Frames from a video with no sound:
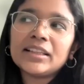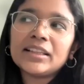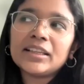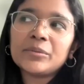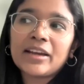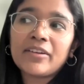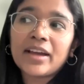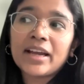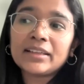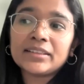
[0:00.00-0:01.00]
think we have
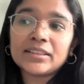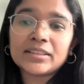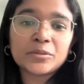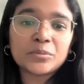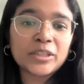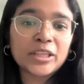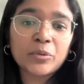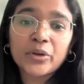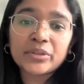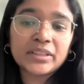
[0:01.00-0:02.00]
had this wiki
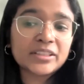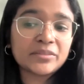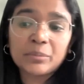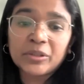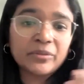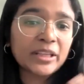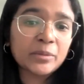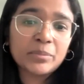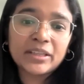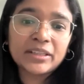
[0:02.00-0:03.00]
projects from the
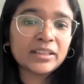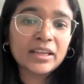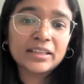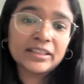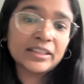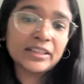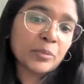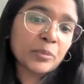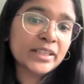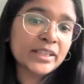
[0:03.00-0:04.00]
very beginning. There are
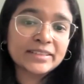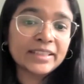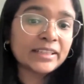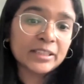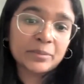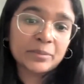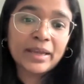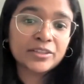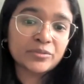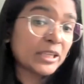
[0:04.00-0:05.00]
wiki projects dating
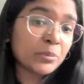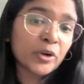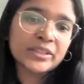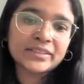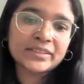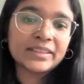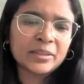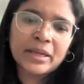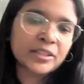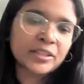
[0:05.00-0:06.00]

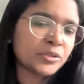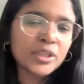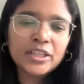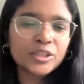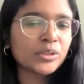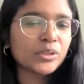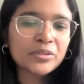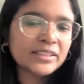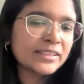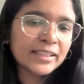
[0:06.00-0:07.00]
back to
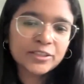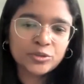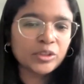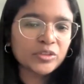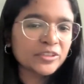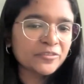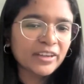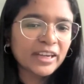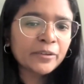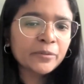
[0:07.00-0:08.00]
2006,
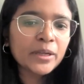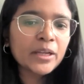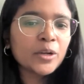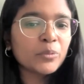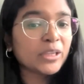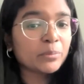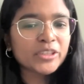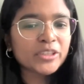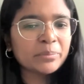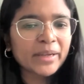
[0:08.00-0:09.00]
2005. Wiki
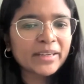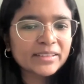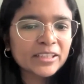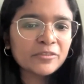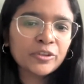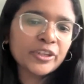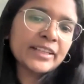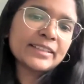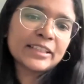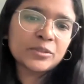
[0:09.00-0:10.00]
Project Medicine, for
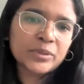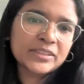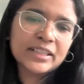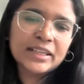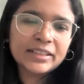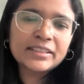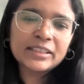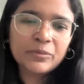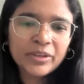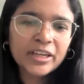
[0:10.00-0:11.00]
instance, was started
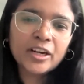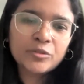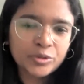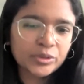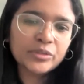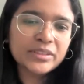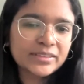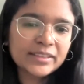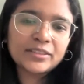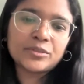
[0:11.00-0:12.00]
somewhere around
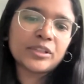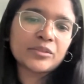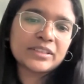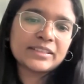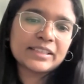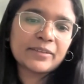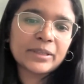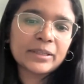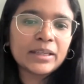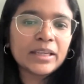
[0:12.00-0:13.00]
2006, 2007.